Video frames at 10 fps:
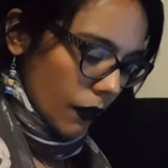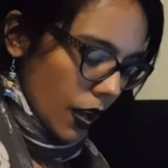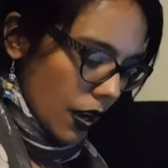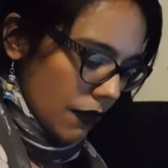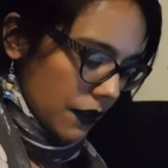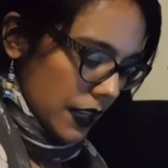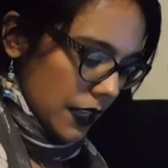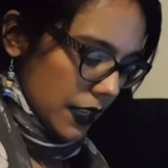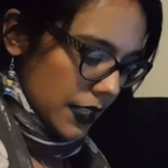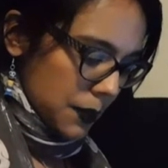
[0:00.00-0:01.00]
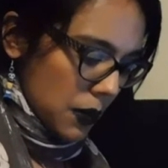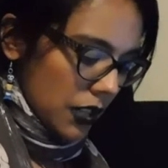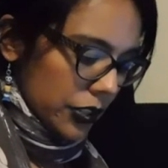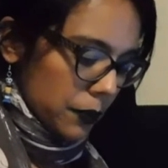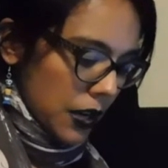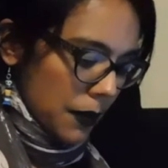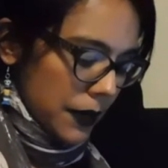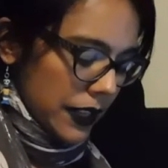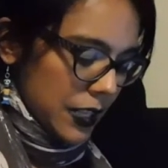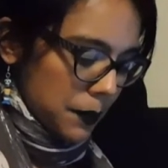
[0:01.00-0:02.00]
of a smaller
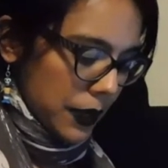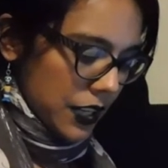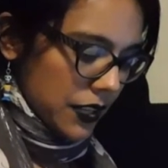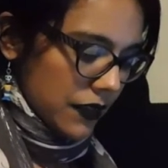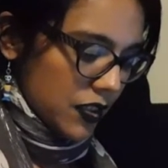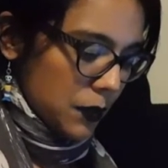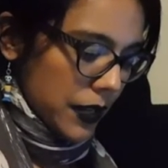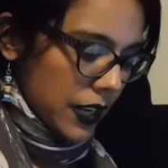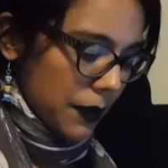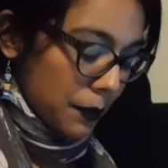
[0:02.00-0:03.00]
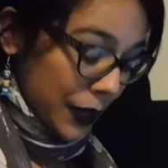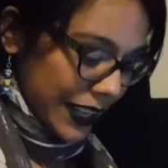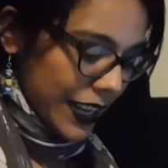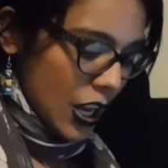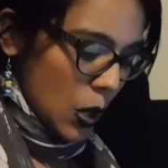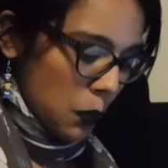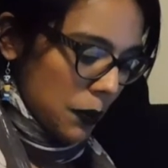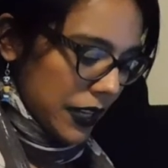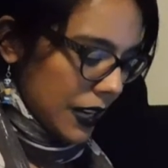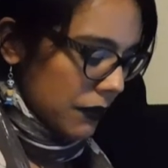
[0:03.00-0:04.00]
pot-bellied species of pig, would
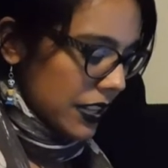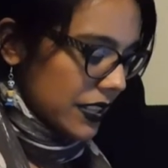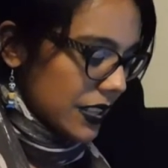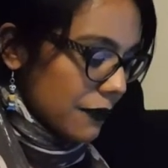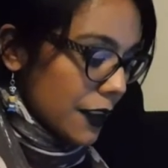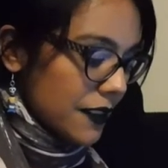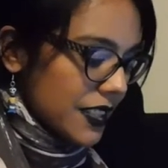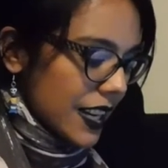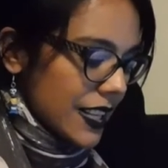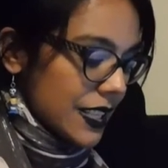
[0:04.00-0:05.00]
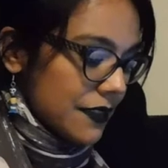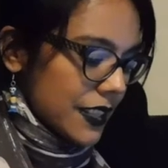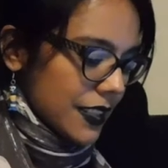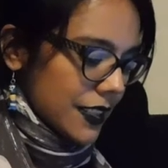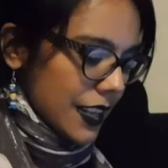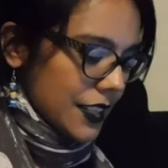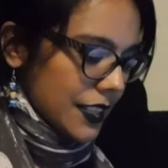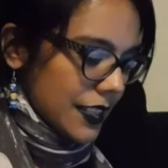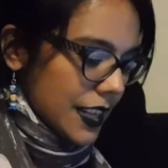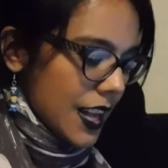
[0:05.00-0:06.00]
become the stuff of scientific
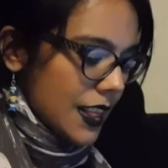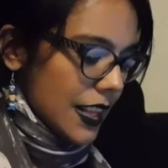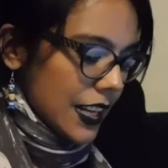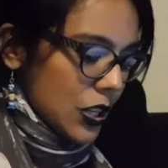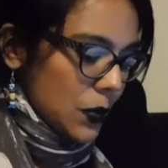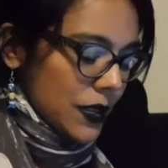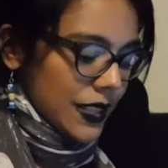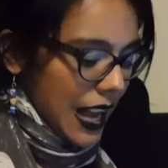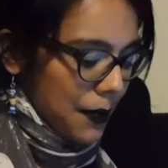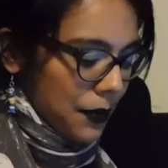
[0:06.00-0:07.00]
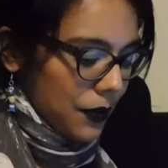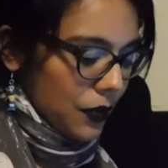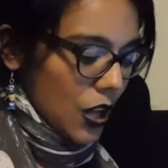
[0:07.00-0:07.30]
legend like Newton's apple.